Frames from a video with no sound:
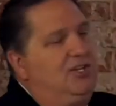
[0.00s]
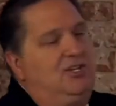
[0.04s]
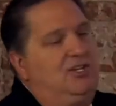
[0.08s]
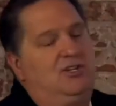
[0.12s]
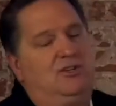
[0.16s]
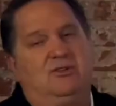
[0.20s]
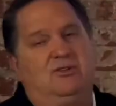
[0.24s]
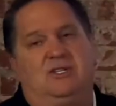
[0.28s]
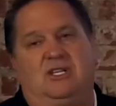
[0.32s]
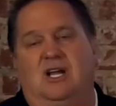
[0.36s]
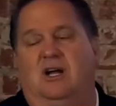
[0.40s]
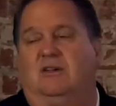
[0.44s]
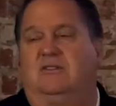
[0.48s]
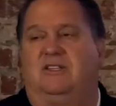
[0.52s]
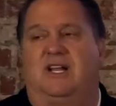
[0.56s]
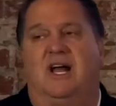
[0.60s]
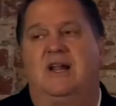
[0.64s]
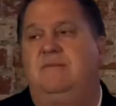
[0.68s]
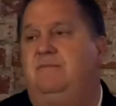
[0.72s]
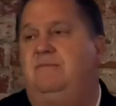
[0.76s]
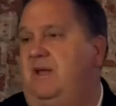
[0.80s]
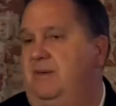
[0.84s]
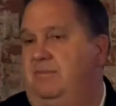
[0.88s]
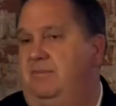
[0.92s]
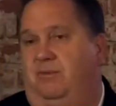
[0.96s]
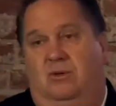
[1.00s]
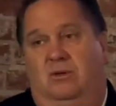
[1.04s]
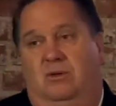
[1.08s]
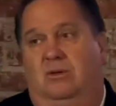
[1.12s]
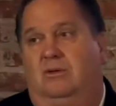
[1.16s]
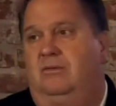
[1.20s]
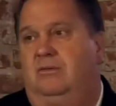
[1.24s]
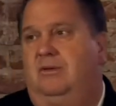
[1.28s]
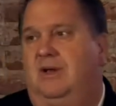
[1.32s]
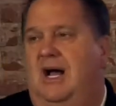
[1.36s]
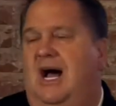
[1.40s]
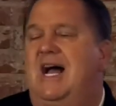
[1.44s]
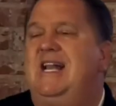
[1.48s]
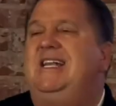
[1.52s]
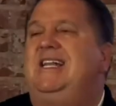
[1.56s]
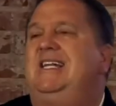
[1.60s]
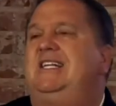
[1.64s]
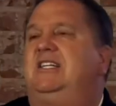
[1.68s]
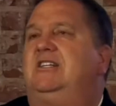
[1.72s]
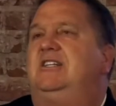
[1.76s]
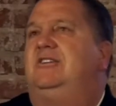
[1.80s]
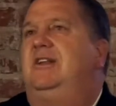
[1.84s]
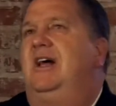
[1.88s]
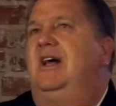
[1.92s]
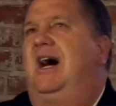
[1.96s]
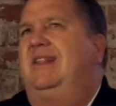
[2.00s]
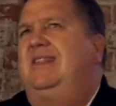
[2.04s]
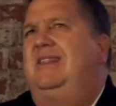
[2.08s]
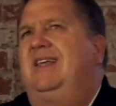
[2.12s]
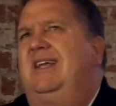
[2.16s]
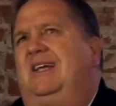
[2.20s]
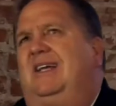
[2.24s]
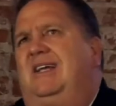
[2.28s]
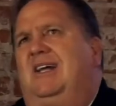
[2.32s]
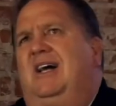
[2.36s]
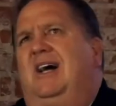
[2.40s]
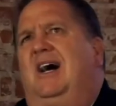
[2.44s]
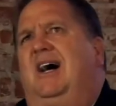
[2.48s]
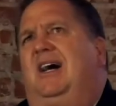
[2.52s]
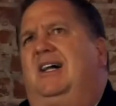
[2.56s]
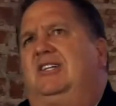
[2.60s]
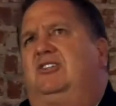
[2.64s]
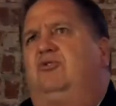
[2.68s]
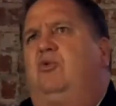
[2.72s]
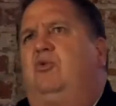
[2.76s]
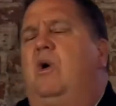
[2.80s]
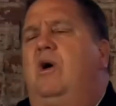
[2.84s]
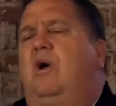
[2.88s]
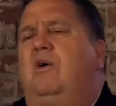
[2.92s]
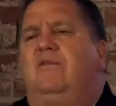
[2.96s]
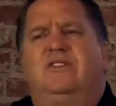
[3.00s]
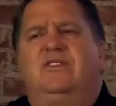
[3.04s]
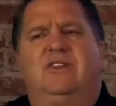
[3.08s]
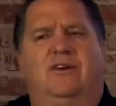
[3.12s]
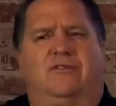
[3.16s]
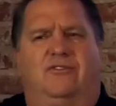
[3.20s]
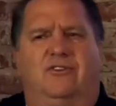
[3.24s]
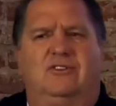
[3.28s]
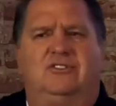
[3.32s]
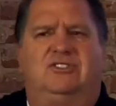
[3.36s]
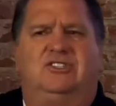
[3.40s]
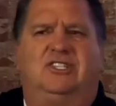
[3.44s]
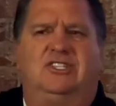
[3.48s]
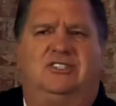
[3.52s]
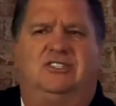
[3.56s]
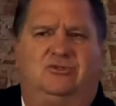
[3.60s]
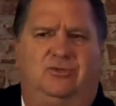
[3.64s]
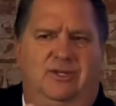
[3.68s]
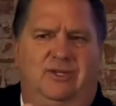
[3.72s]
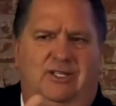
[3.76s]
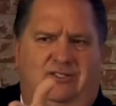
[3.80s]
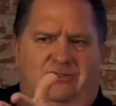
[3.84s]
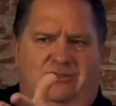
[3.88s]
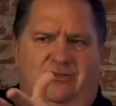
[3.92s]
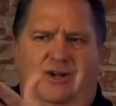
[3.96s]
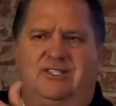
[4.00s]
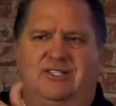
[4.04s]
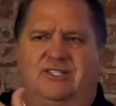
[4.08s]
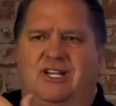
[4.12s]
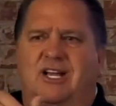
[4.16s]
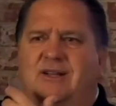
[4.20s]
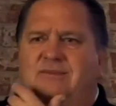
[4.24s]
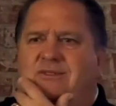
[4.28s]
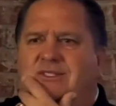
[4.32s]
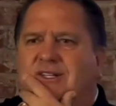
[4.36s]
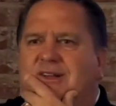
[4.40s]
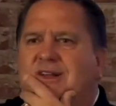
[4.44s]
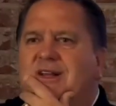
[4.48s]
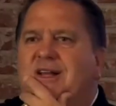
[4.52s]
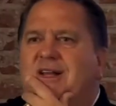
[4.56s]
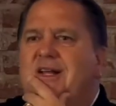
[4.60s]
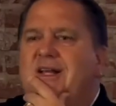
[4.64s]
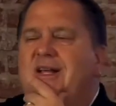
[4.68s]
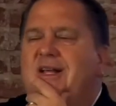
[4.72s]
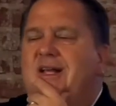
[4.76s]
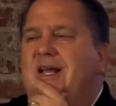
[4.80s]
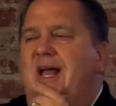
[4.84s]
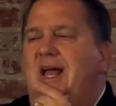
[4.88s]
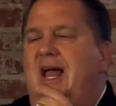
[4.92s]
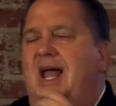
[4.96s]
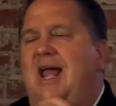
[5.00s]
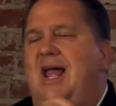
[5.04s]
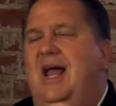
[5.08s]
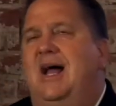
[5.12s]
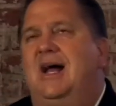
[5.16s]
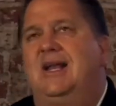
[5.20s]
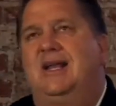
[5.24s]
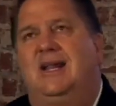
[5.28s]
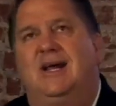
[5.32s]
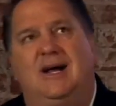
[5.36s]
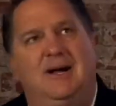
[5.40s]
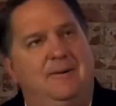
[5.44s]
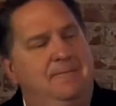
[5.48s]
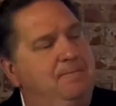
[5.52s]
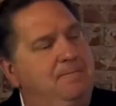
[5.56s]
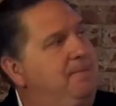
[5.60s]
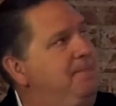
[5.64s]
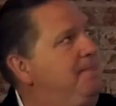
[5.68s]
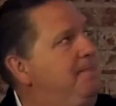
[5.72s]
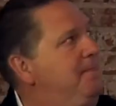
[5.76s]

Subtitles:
you tell 10 people. I did, I think, 12 in the first 6 weeks, right, James? And,